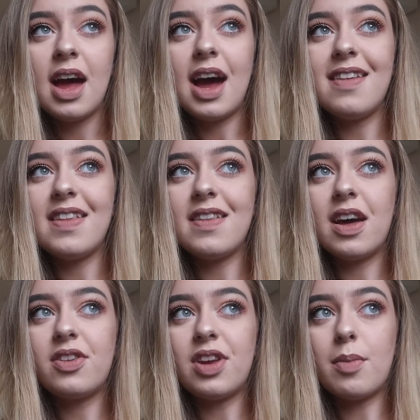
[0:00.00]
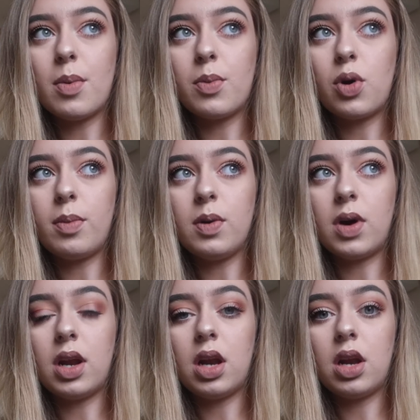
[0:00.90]
and then the other day my mum got me
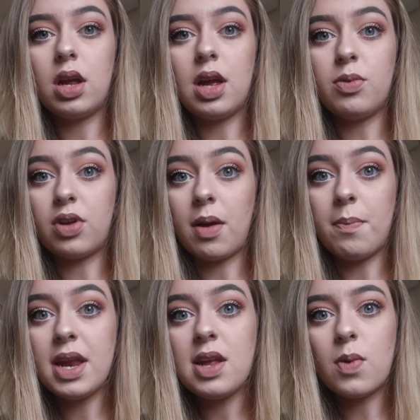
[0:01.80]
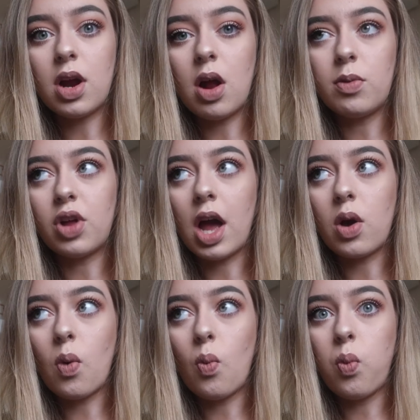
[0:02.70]
one and it was like a mini one, and I was like,
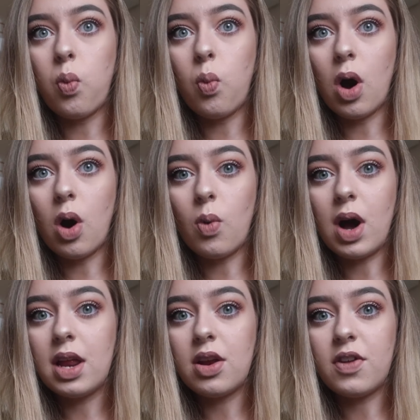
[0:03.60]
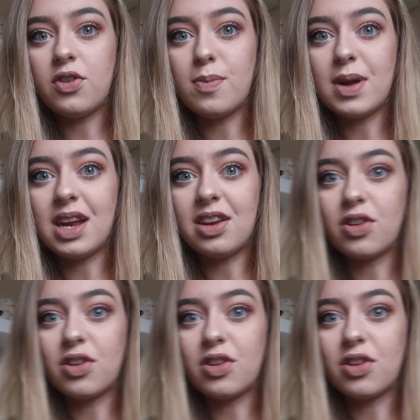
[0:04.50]
whoa, I didn't know they do minis.